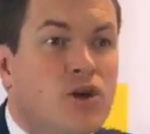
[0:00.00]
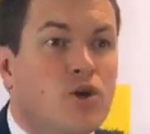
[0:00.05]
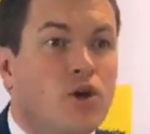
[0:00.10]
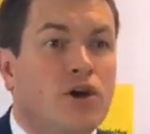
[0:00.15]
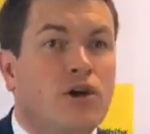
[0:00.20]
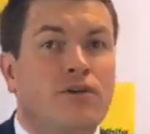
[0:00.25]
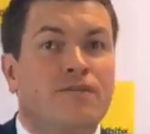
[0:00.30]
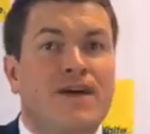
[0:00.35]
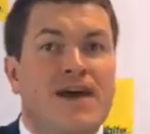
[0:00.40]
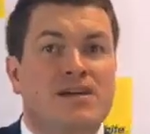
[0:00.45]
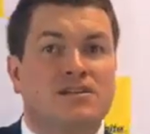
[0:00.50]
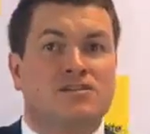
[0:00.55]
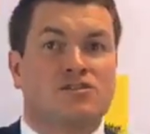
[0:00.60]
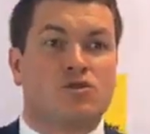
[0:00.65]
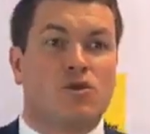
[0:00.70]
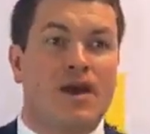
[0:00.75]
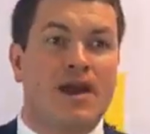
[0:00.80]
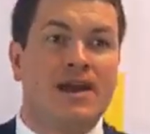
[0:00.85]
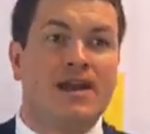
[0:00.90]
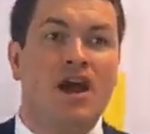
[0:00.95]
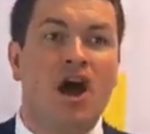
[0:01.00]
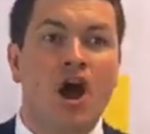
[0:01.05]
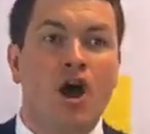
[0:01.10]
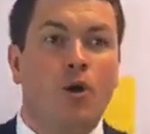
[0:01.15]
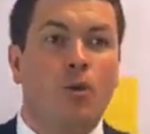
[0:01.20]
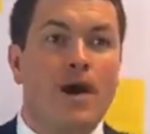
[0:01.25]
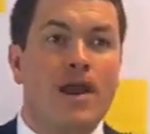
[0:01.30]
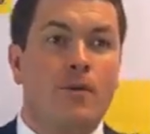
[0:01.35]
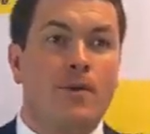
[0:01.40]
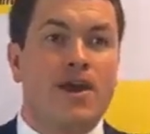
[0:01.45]
corner of our screen.
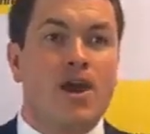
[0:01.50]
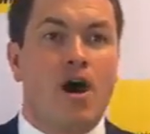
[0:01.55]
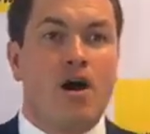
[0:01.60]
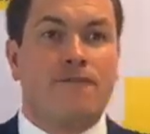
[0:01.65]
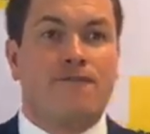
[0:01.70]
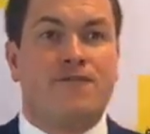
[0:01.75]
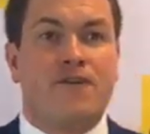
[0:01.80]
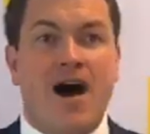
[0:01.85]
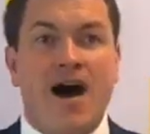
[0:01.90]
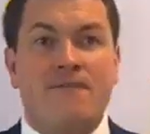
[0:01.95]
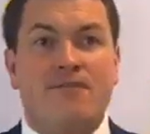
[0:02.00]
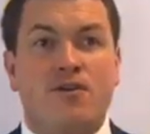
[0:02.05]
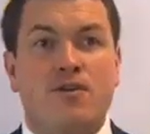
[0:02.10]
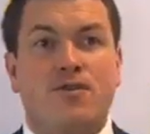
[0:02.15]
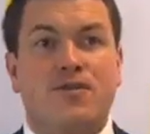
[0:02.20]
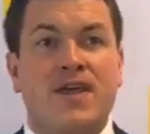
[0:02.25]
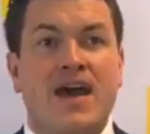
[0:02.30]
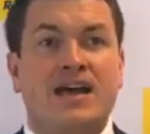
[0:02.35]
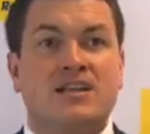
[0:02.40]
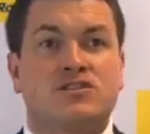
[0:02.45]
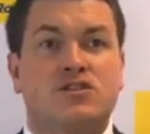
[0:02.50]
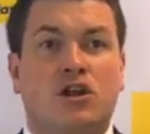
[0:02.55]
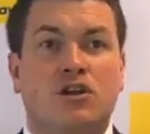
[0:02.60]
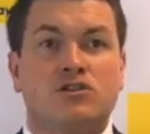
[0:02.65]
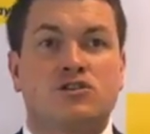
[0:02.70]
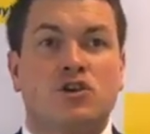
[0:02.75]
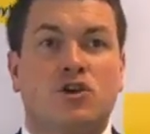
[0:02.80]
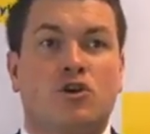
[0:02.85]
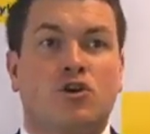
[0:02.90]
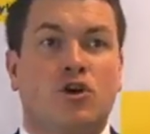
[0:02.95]
Where do we go? At
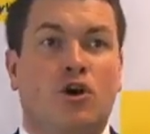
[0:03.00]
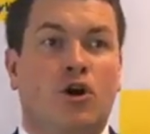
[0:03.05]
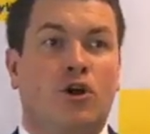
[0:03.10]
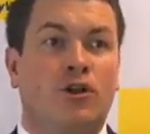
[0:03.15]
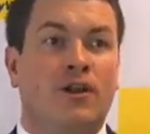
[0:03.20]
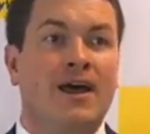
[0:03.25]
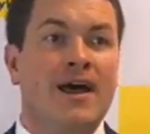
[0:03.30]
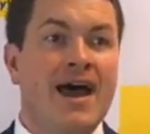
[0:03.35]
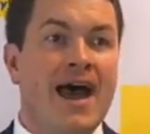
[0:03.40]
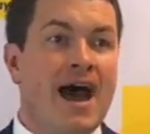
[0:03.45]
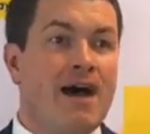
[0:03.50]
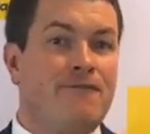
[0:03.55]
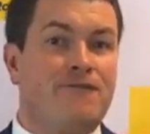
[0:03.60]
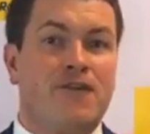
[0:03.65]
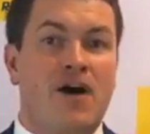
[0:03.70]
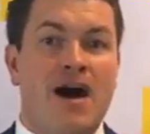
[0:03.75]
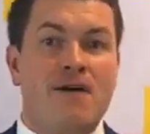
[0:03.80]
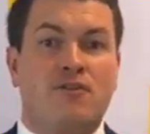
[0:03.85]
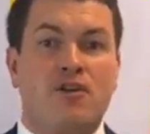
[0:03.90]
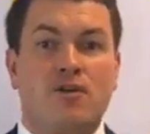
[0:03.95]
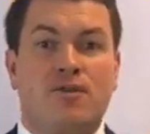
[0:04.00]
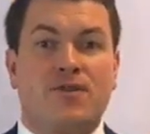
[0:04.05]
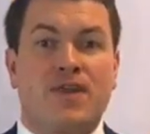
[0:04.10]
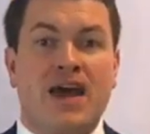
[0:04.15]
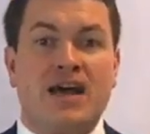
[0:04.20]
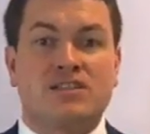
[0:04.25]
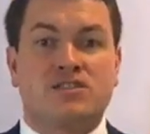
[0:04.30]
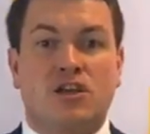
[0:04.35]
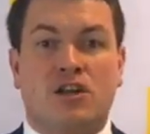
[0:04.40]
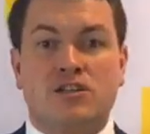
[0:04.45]
$500,000 a call. At
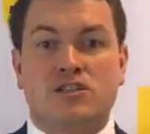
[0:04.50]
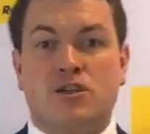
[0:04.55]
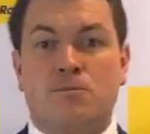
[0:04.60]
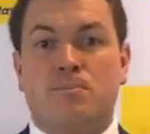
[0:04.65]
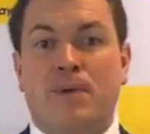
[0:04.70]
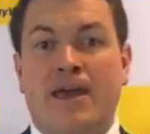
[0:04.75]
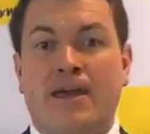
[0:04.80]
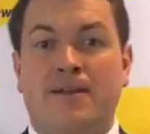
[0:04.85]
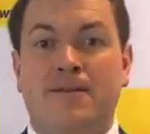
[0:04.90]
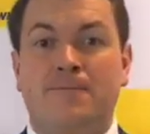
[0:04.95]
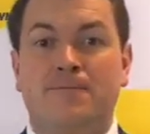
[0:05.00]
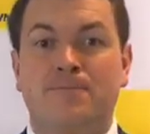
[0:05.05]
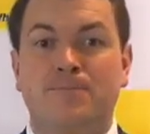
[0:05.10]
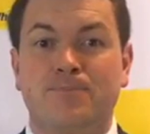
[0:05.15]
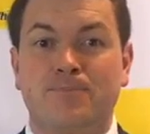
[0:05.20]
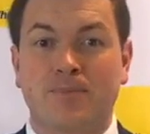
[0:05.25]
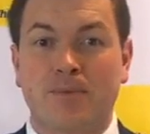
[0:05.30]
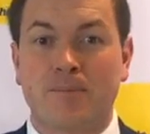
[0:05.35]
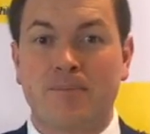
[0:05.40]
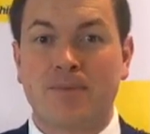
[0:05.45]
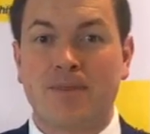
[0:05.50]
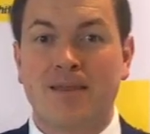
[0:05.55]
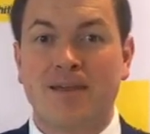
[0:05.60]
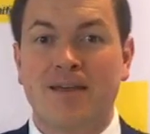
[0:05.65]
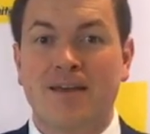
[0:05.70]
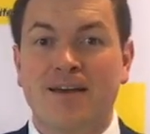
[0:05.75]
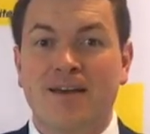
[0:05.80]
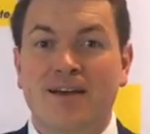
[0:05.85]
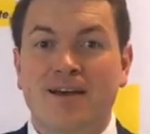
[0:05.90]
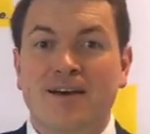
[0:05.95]
$500,000 a bid.
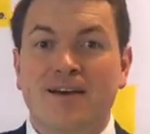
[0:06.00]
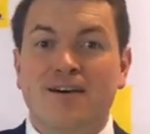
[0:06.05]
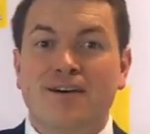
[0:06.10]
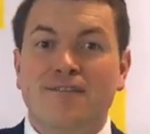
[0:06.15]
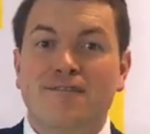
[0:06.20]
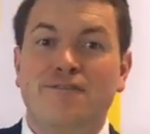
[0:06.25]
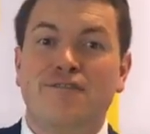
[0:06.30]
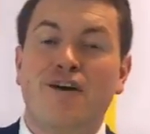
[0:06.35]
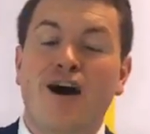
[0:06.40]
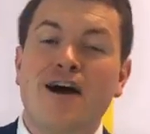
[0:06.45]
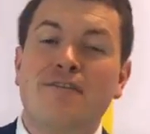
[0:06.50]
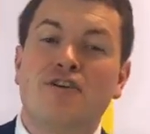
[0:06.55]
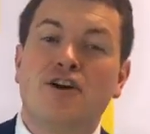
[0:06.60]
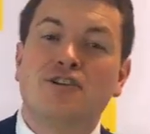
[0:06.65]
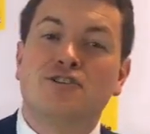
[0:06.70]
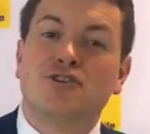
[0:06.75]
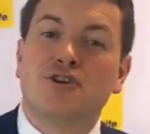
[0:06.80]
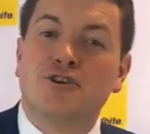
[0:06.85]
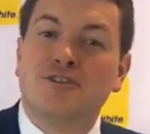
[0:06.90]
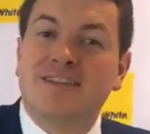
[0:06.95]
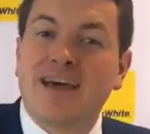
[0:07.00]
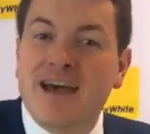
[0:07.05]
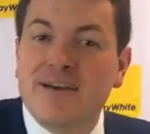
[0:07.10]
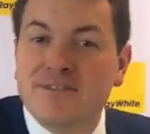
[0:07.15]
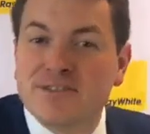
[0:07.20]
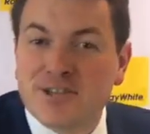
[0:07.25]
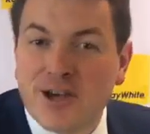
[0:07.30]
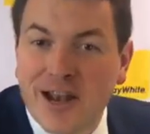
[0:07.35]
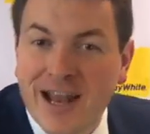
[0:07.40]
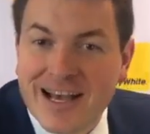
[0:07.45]
502.
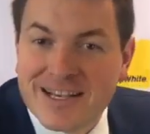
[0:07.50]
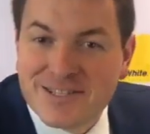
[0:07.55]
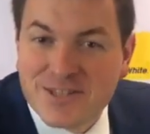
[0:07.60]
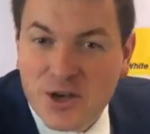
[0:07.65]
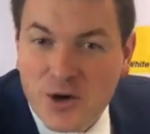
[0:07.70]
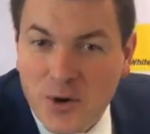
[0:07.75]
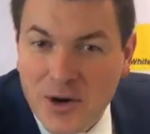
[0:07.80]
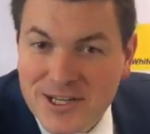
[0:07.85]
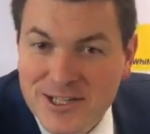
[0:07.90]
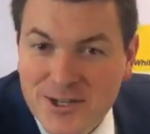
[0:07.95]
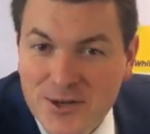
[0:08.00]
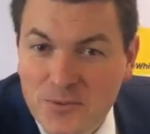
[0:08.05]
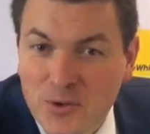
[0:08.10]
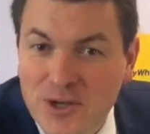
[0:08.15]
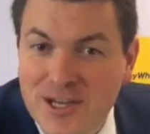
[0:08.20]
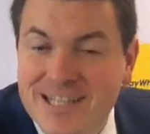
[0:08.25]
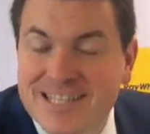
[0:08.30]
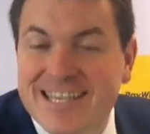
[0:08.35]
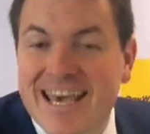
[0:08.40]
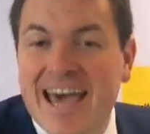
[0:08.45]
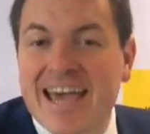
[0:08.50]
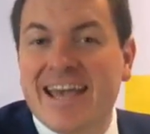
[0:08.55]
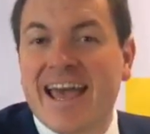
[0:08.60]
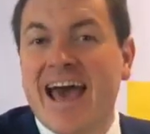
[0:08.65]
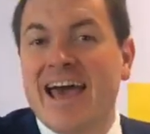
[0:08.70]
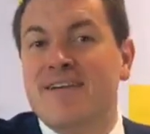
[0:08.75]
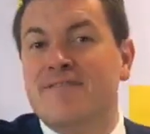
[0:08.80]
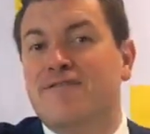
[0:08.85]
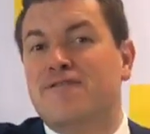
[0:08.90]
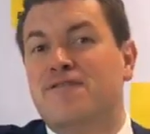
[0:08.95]
Davis, I'll ask the question, will you take
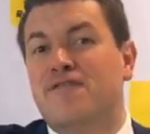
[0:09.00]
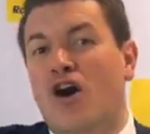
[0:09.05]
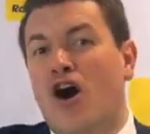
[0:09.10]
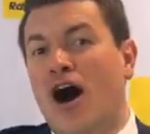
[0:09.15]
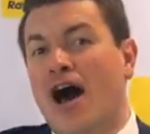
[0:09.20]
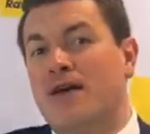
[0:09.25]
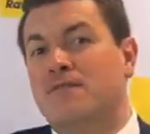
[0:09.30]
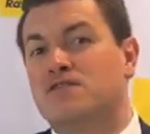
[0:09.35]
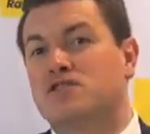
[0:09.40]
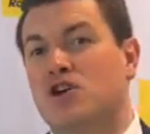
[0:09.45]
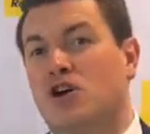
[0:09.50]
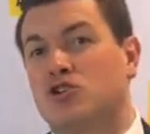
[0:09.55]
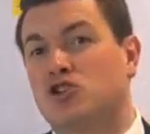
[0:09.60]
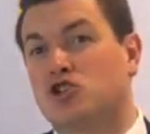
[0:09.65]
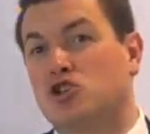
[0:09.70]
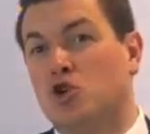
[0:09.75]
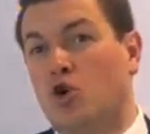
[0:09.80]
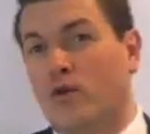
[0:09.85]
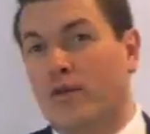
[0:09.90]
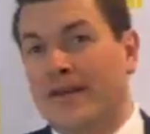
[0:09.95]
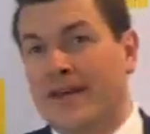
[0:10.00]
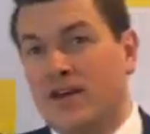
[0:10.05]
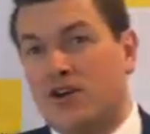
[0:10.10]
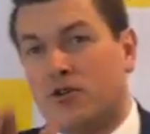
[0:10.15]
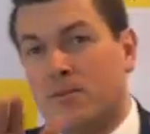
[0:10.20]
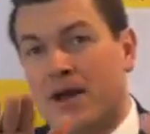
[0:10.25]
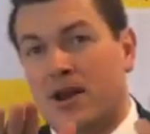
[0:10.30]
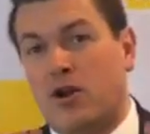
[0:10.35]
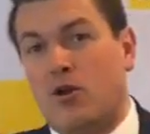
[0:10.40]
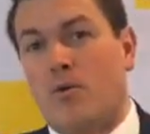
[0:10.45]
a 5? So I'll shorten the
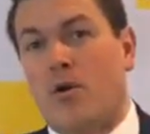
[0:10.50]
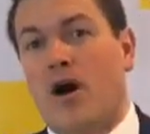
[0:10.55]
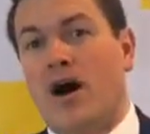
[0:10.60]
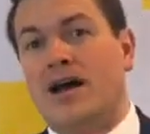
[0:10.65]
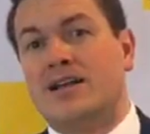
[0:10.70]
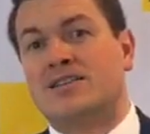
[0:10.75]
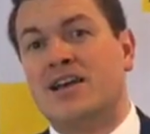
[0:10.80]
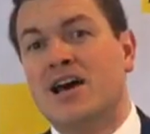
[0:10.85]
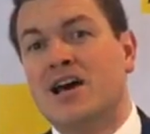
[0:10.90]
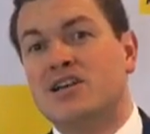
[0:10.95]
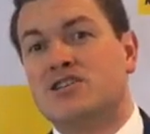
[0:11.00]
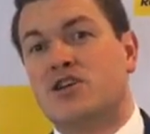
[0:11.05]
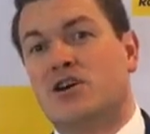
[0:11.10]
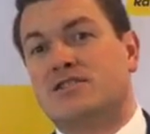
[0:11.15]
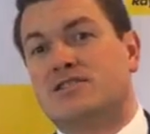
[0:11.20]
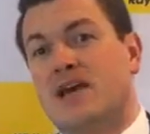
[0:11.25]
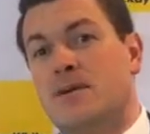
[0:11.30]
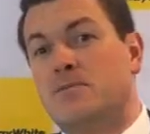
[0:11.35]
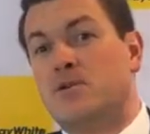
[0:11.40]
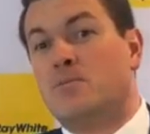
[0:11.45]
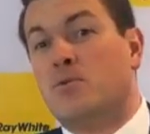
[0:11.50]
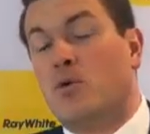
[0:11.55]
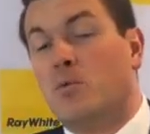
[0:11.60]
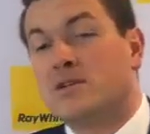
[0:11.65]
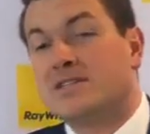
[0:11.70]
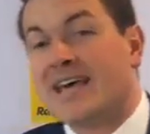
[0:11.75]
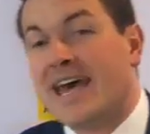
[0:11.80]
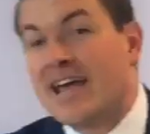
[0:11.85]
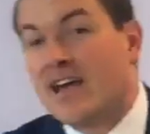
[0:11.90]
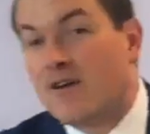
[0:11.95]
incremental rise. So I'll tempt you, but we'll
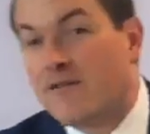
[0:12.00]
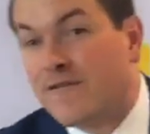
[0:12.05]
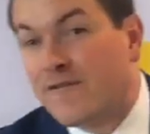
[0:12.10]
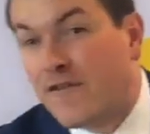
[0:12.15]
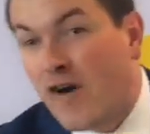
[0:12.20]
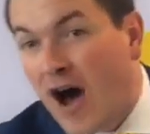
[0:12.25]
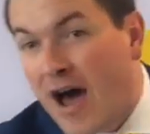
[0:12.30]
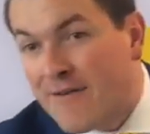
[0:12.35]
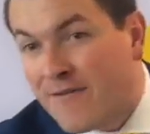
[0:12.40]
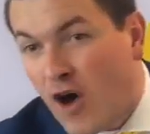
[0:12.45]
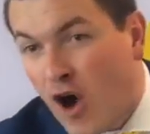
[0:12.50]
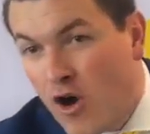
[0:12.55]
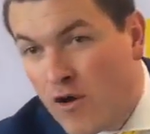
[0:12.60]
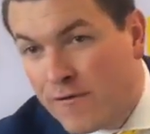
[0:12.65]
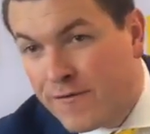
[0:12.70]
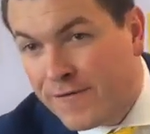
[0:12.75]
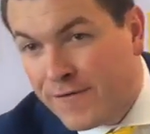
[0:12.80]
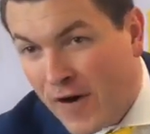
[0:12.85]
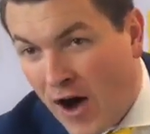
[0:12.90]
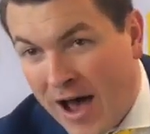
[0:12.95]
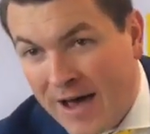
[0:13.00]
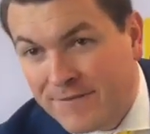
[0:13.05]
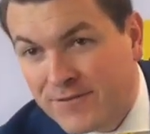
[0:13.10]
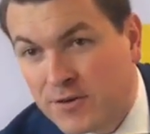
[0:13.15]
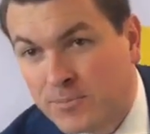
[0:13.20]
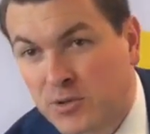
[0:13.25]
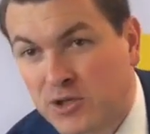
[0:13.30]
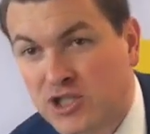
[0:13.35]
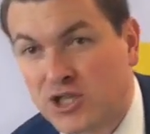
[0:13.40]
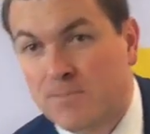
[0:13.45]
take a 505 to
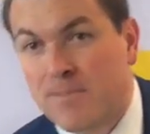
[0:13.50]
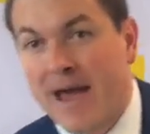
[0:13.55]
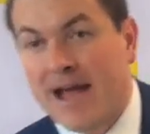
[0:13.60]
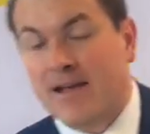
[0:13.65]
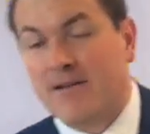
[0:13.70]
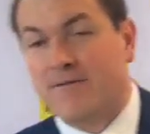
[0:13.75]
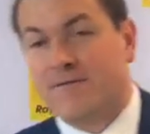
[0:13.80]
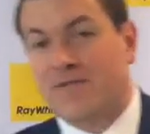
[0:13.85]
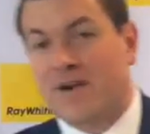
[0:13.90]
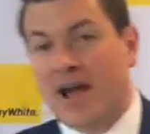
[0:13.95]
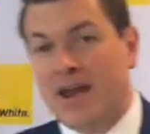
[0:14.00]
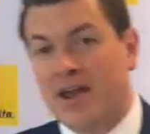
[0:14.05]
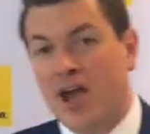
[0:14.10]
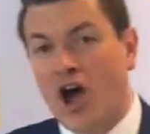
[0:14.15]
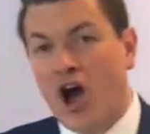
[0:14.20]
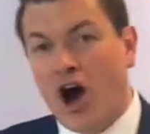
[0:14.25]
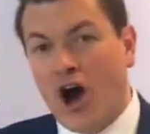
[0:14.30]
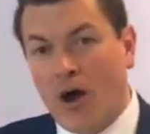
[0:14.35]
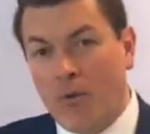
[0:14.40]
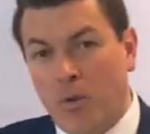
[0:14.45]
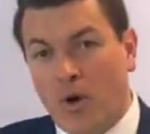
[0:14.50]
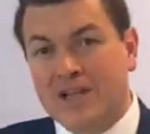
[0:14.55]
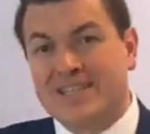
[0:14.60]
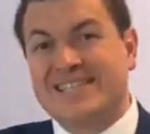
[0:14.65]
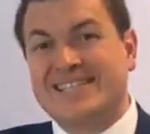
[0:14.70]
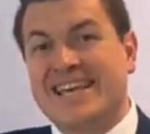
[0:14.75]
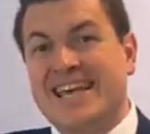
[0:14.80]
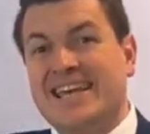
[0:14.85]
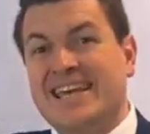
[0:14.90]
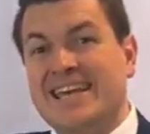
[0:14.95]
put you back in front. I was
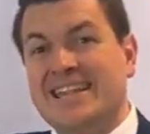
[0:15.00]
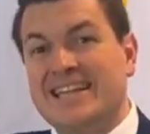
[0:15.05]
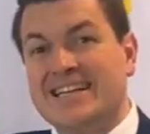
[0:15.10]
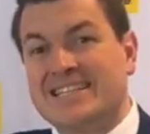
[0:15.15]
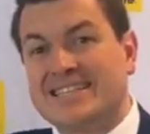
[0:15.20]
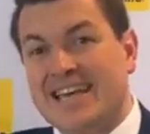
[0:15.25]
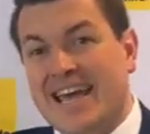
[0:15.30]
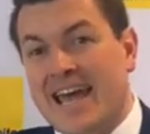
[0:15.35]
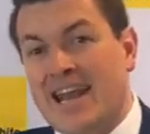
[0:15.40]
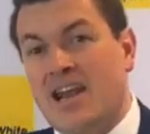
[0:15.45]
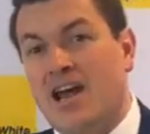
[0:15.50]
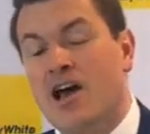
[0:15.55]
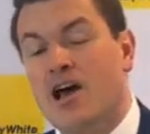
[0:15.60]
seeking the 10,